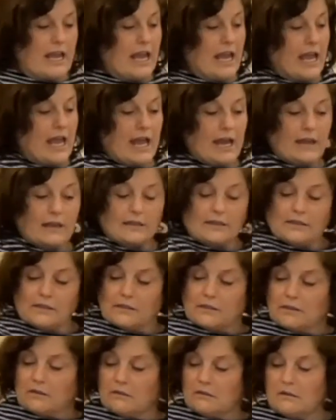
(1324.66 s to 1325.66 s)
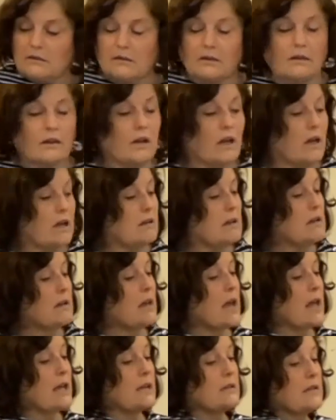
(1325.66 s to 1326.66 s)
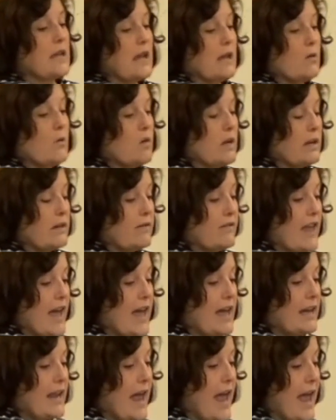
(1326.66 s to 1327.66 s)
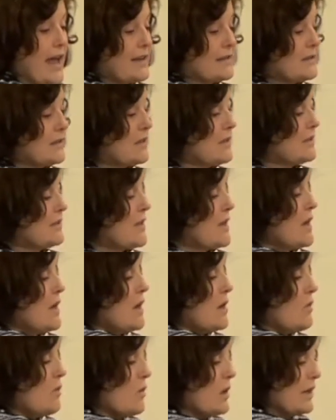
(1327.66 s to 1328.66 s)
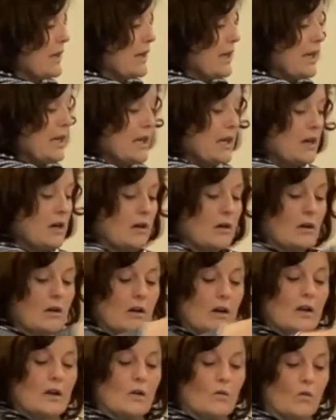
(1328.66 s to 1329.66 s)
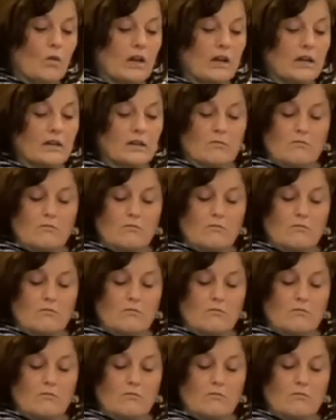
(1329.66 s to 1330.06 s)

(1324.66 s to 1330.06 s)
X, and then like take one at that axis, one here, one in the